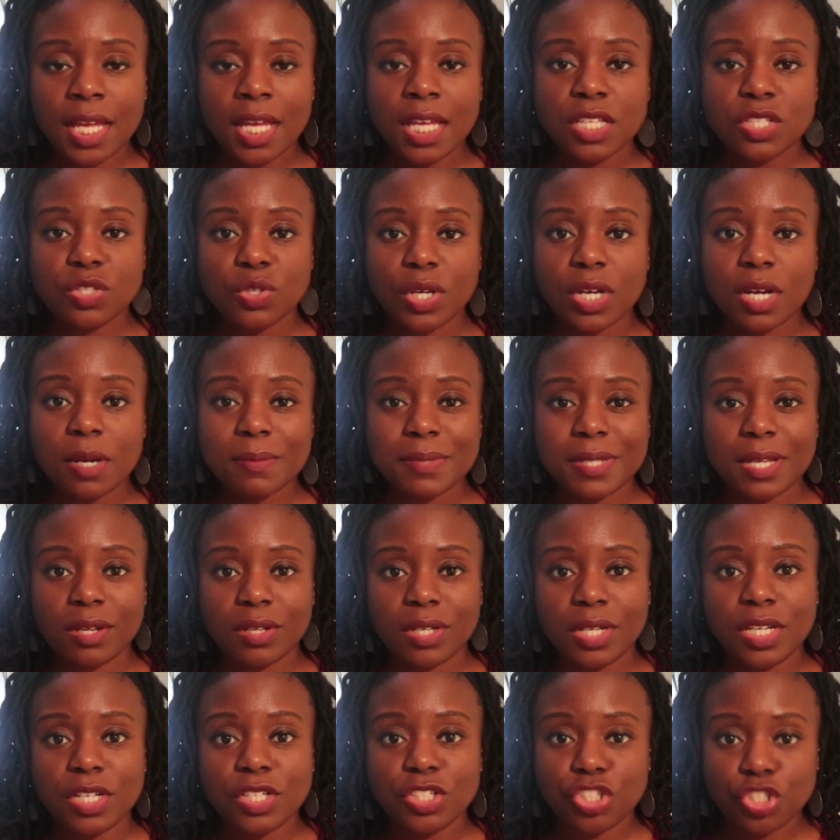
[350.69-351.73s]
So it comes
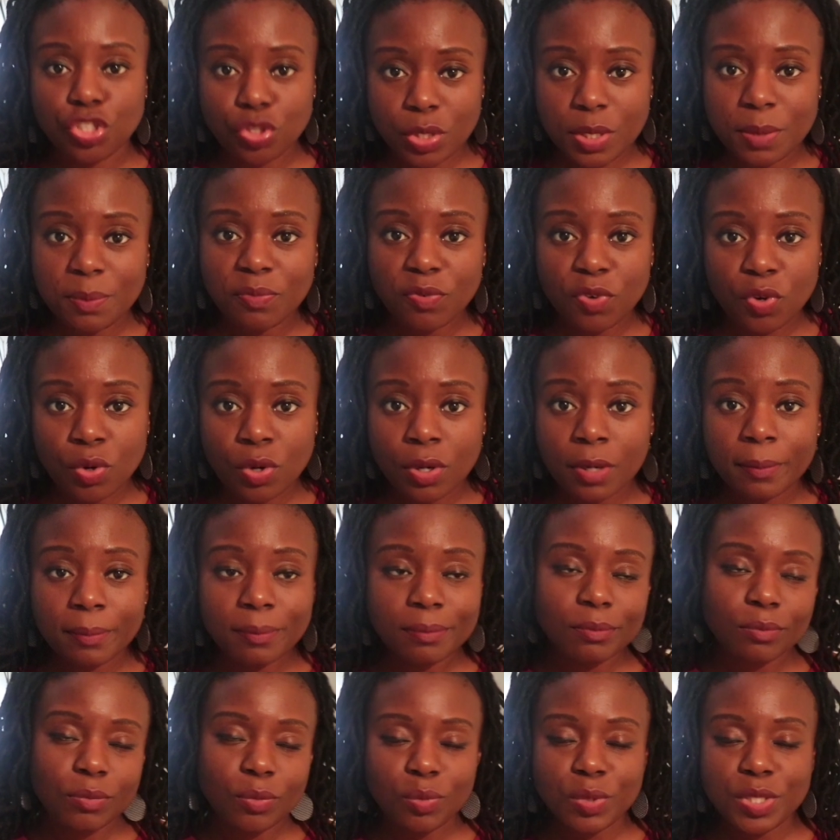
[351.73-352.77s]
out in the stream form,
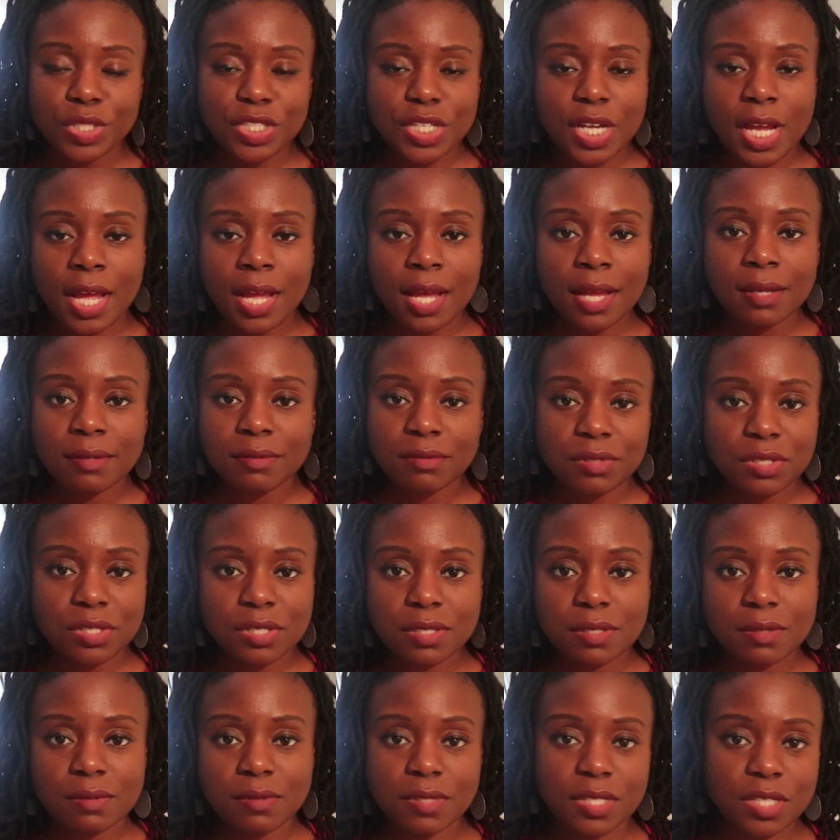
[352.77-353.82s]
which I
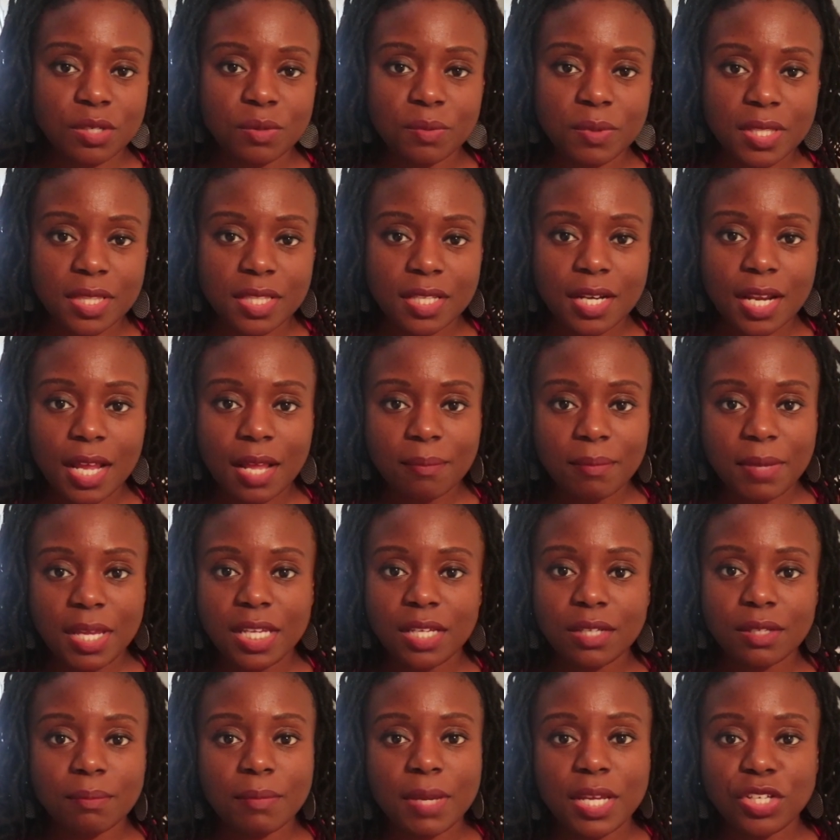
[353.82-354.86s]
just deal with it. I
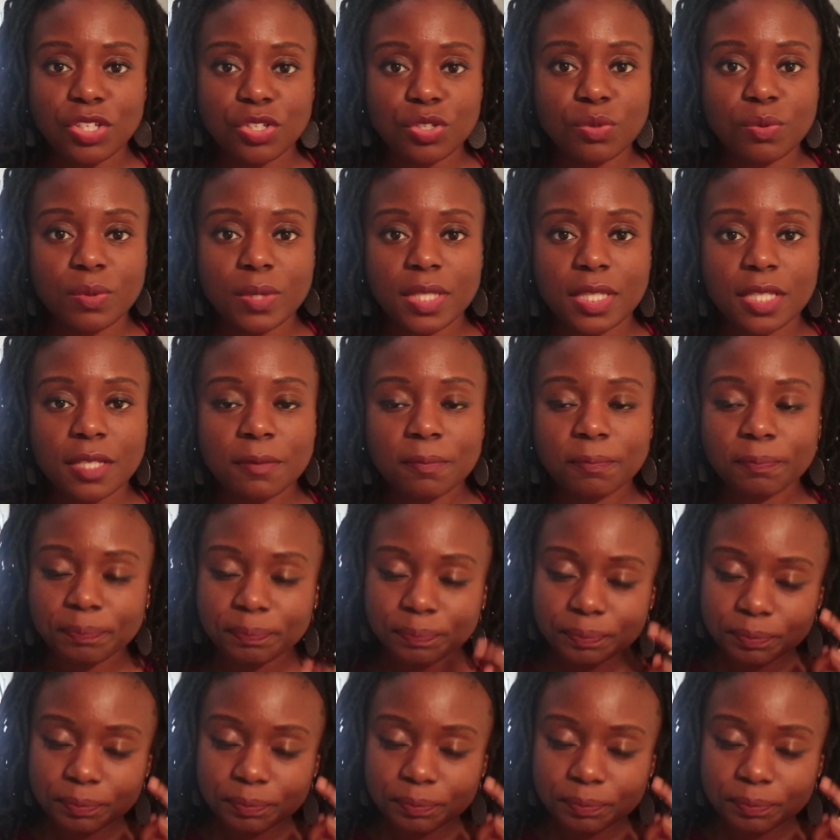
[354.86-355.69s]
make do with it.